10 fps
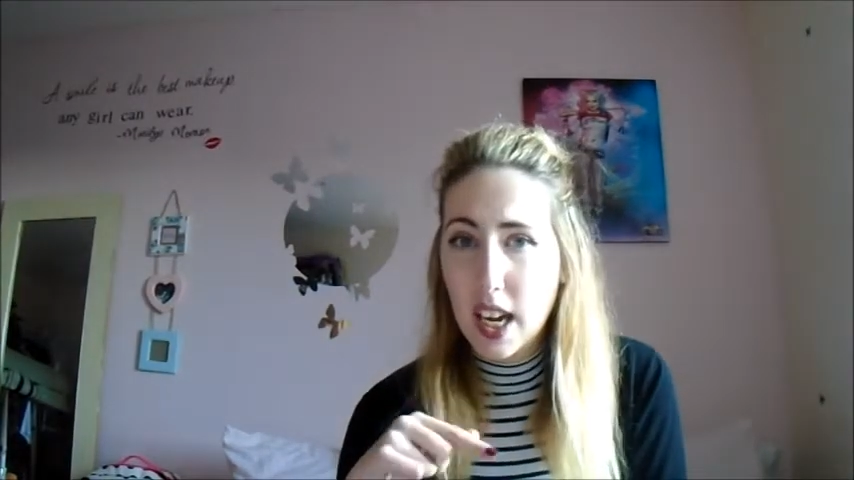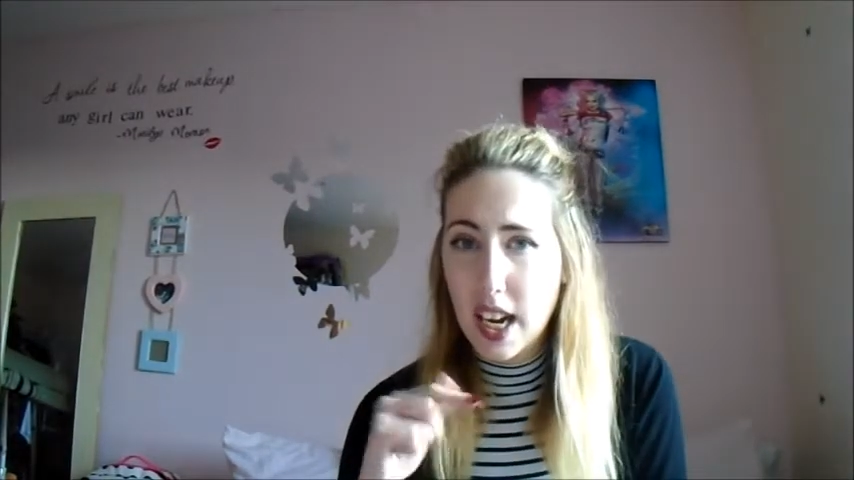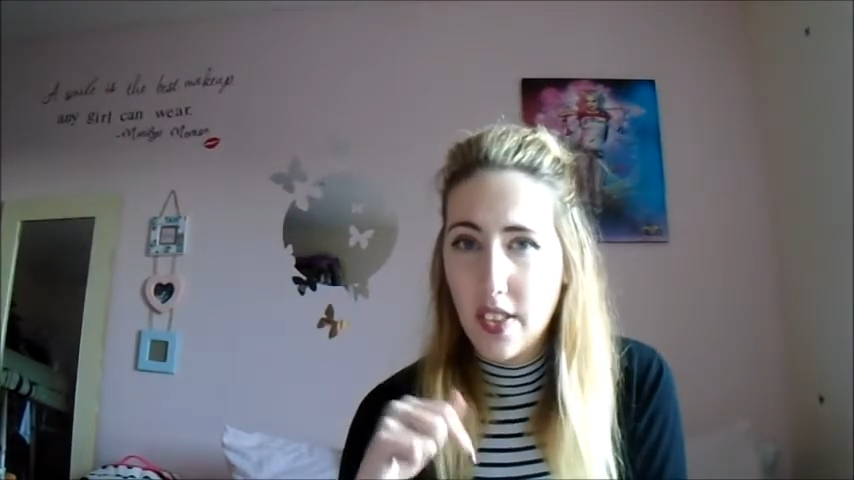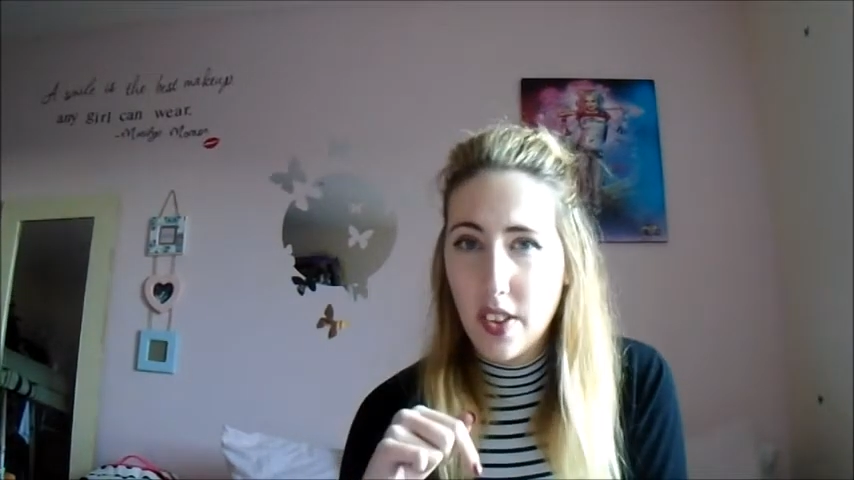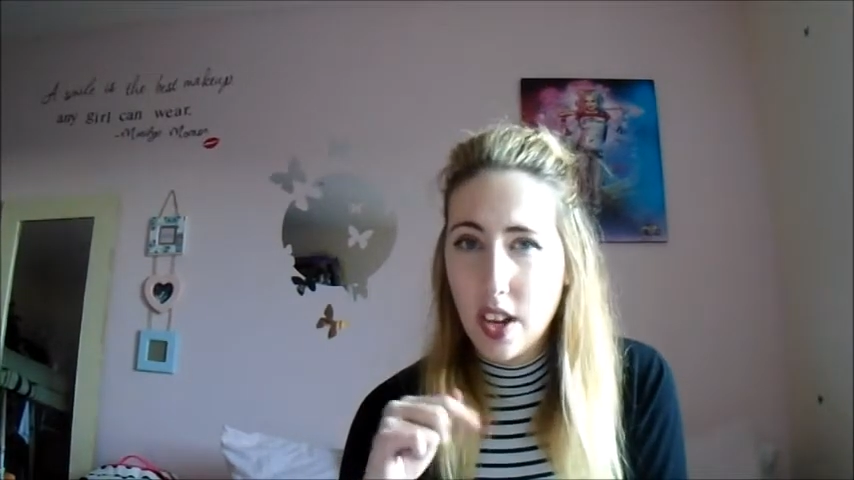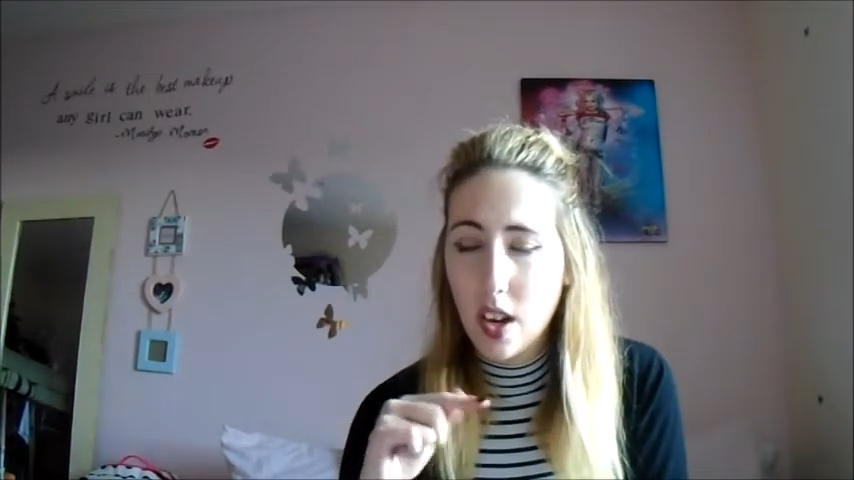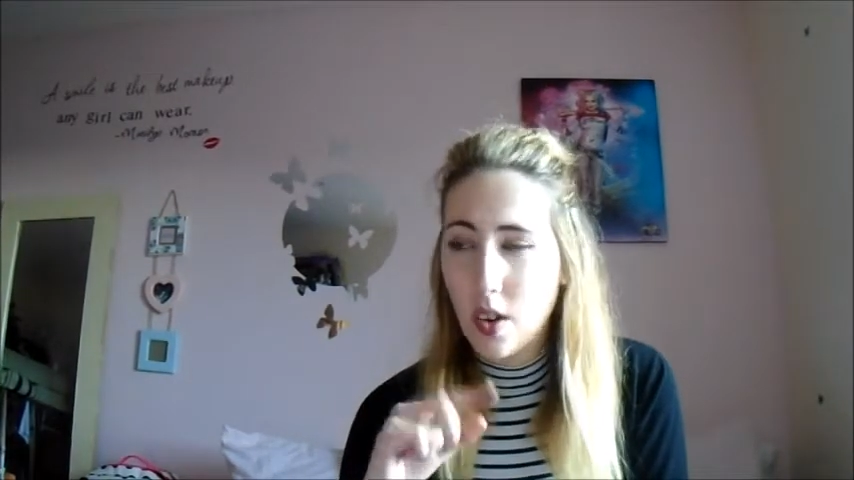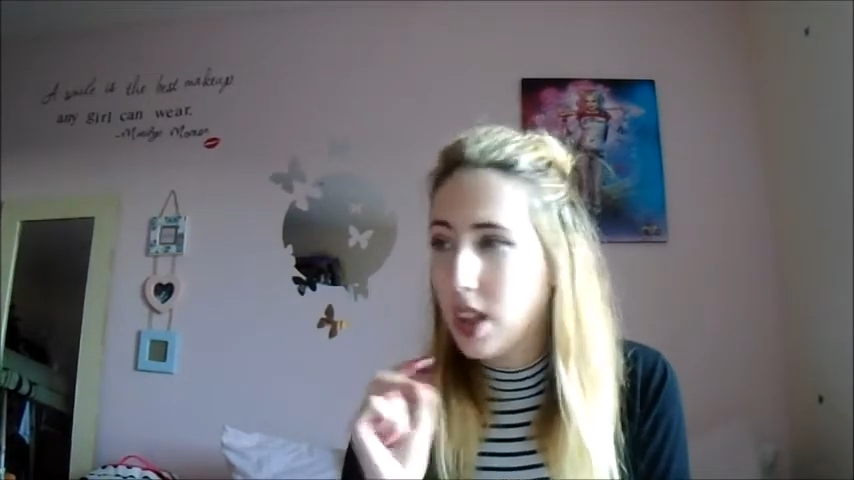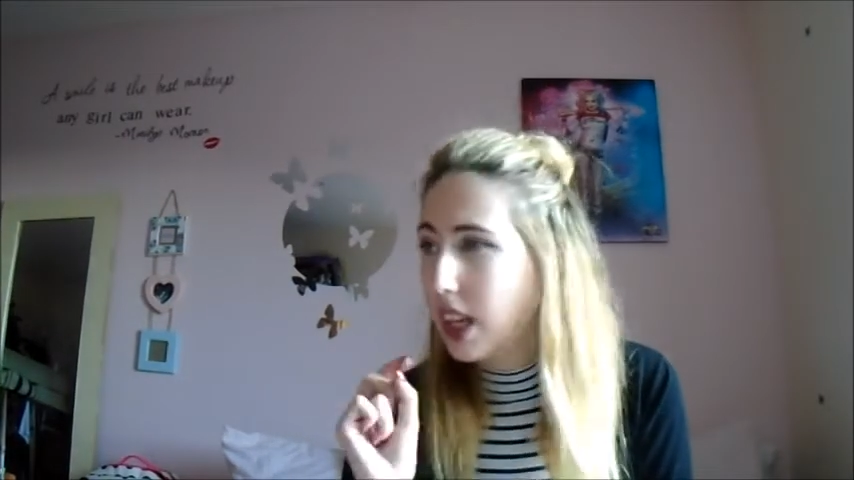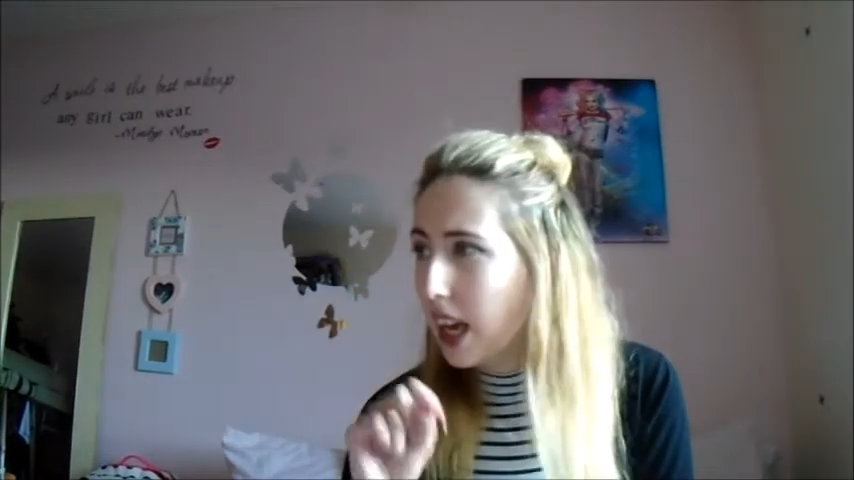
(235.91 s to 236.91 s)
I think,
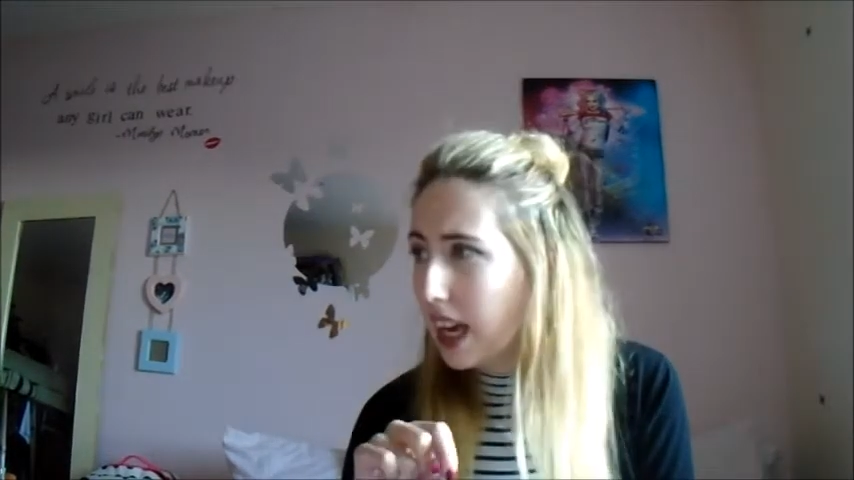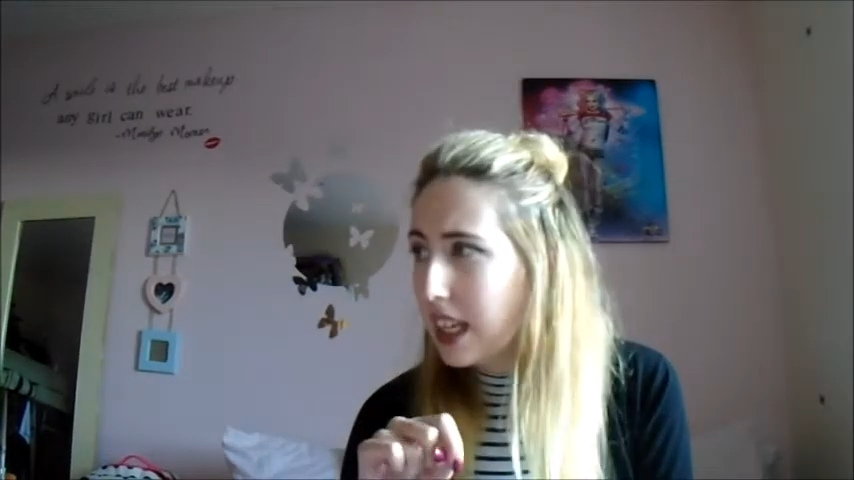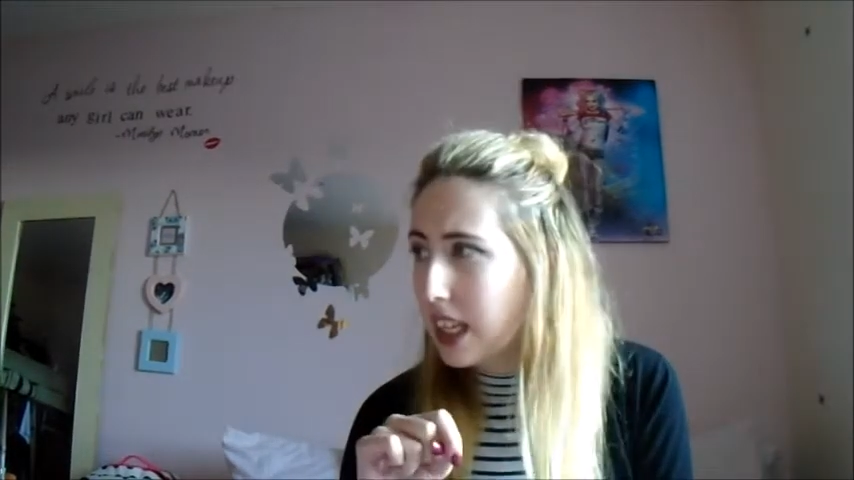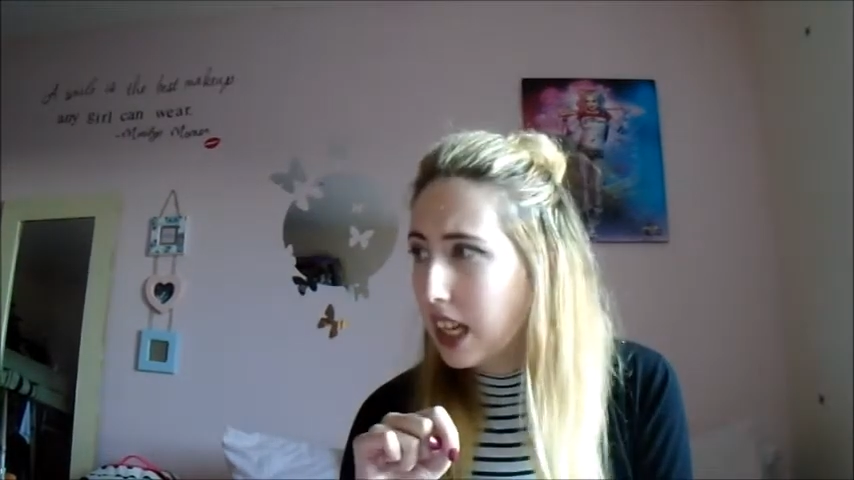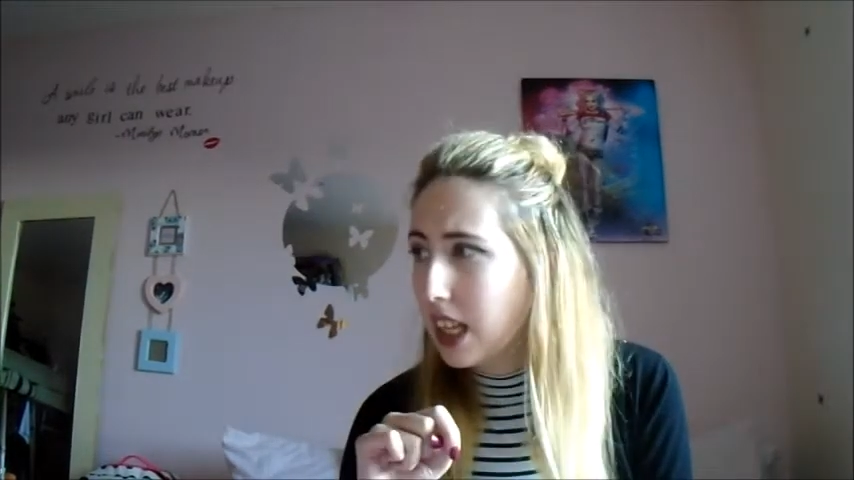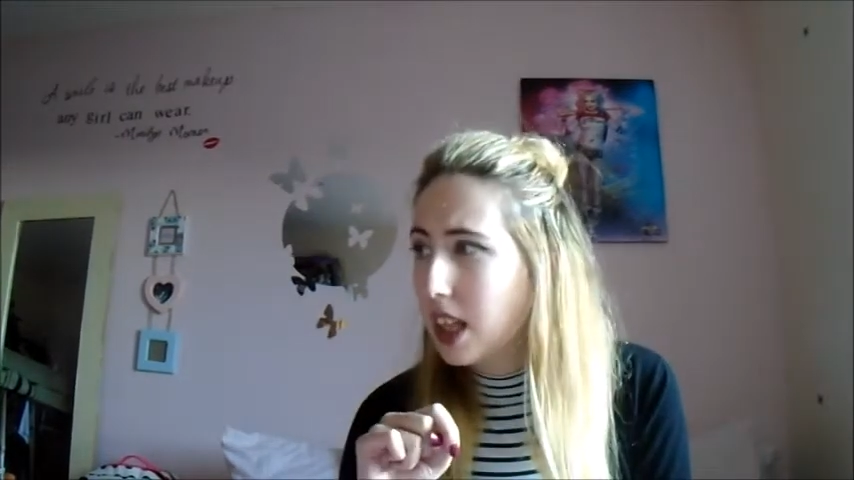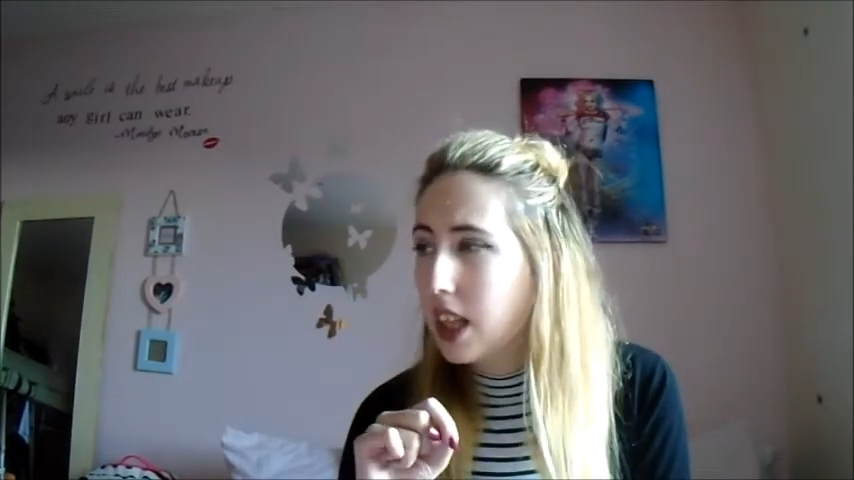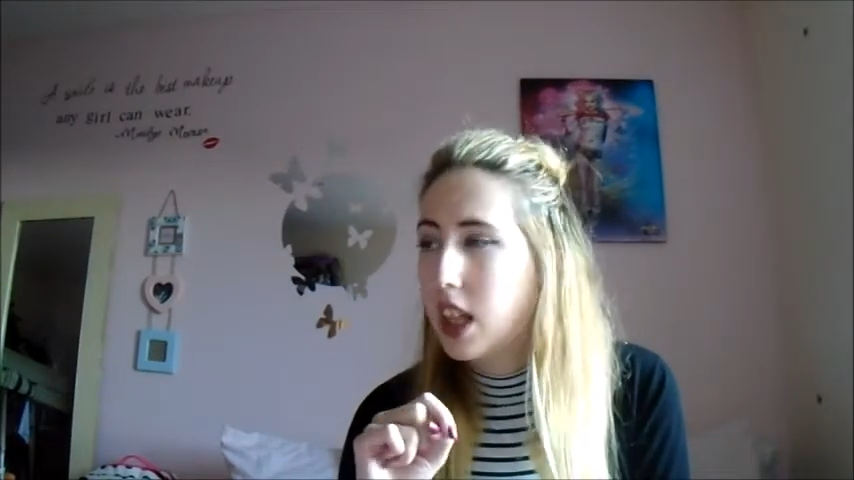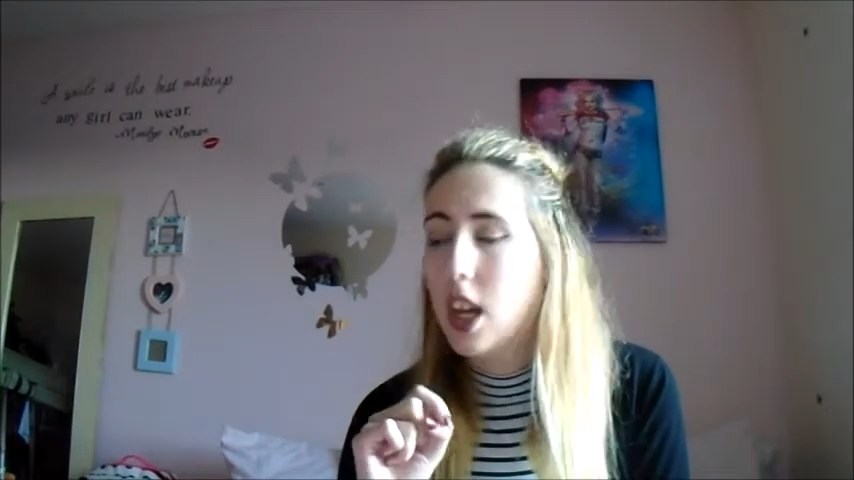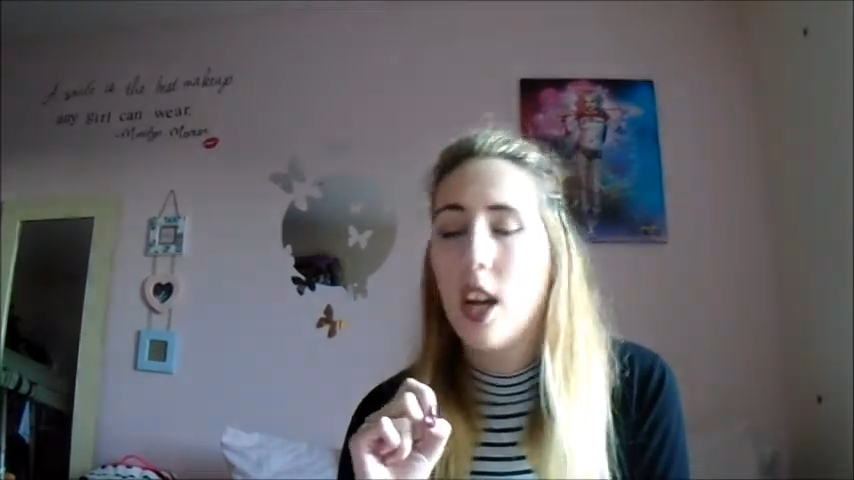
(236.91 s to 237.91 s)
on the 18th.